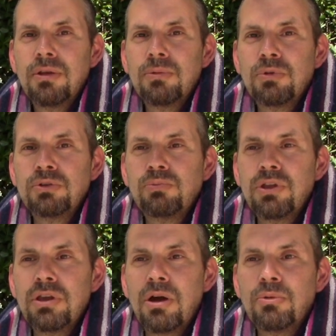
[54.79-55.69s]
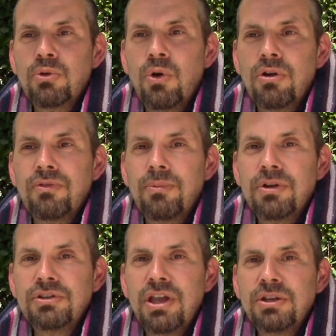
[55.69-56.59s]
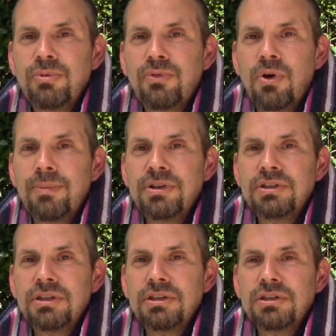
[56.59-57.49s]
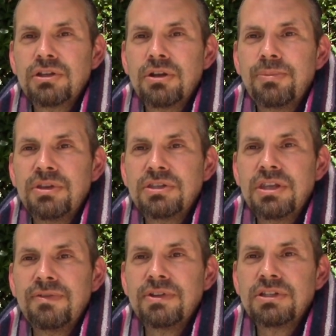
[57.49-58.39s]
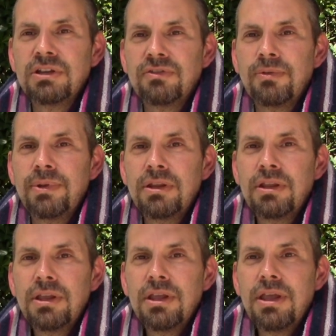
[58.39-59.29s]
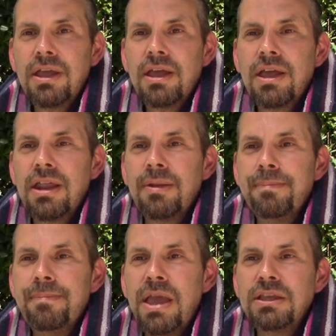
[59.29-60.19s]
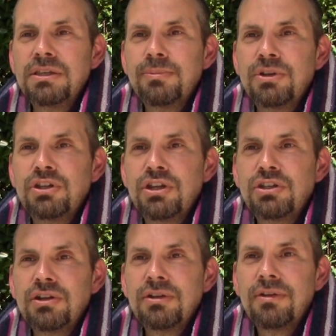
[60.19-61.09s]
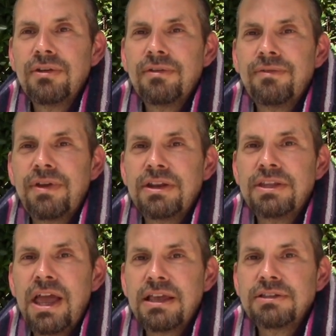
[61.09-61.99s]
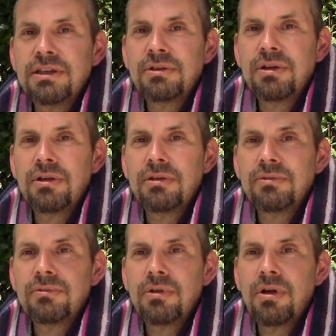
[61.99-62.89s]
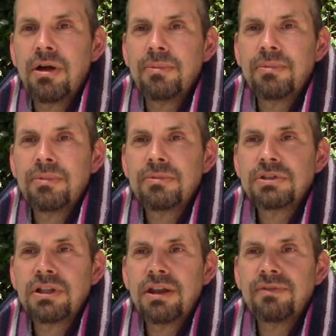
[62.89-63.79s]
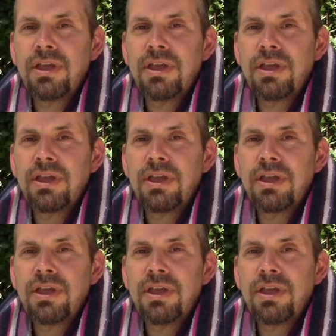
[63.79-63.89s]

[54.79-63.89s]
which we recorded from our stage performance. This is going to be Steve Silverman, an amazing magician, fantastic sleight of